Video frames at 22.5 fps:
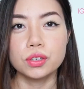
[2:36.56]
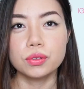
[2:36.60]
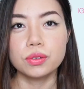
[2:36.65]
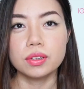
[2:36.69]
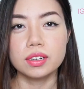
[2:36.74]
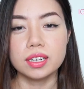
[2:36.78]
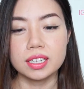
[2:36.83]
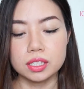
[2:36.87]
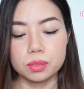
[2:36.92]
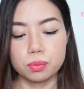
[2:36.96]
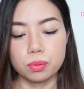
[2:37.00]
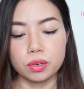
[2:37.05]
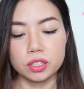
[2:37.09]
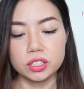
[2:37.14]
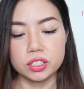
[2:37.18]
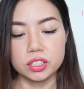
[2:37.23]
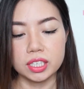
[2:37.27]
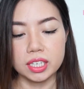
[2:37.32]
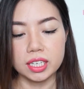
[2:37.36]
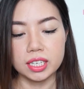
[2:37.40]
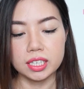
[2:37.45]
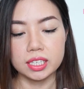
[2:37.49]
So the next
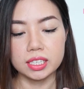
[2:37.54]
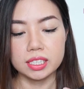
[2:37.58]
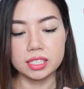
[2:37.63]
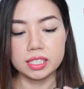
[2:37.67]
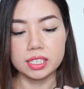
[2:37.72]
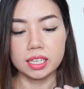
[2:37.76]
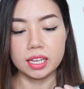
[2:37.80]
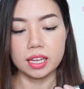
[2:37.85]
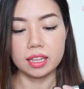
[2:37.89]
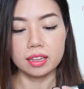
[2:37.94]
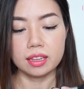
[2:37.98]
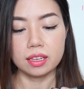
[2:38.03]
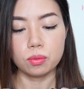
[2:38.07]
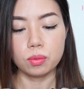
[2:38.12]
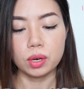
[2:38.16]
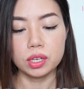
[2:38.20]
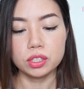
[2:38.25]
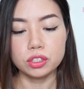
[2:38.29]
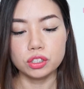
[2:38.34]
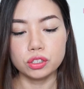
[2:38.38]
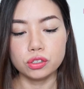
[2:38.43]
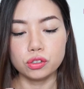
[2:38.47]
brush is the
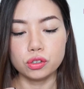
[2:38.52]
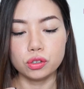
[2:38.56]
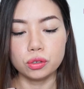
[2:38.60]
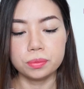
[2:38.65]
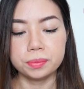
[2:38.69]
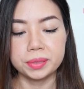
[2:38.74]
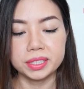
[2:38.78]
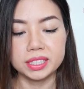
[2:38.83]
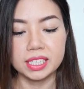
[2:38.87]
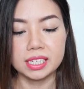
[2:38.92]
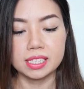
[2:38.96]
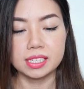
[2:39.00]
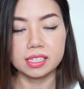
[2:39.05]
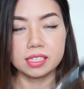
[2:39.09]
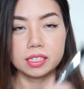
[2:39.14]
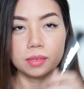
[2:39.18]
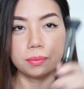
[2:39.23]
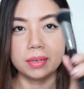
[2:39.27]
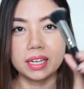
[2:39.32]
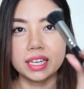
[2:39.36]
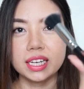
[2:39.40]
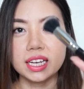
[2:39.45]
122 Petite
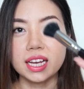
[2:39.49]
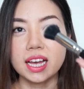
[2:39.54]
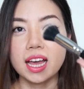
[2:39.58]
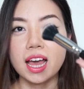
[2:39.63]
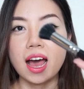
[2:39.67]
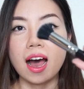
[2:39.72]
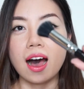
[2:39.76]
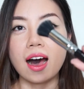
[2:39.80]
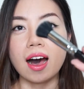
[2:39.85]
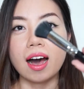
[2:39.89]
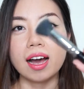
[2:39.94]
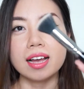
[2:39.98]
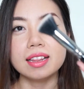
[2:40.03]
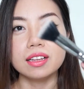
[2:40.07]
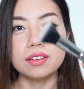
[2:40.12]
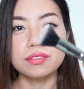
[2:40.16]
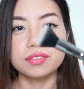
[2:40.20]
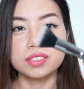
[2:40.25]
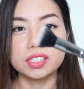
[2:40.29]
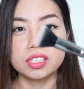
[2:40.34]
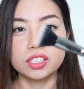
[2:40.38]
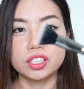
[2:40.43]
Stippling. I
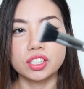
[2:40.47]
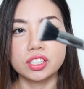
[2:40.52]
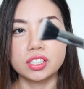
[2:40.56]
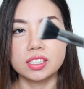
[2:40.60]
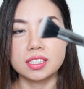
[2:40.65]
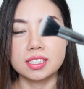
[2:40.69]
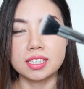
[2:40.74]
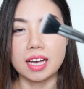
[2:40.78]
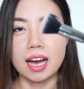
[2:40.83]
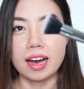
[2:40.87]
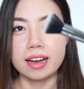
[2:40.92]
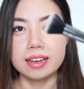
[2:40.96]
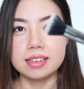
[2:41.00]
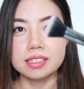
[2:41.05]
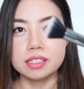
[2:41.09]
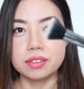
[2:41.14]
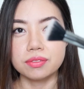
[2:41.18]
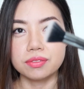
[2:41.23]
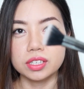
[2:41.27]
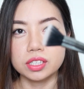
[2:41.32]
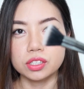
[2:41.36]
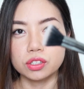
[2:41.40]
love the
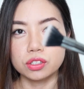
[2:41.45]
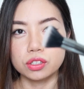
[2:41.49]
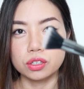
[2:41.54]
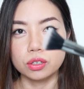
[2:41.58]
size of this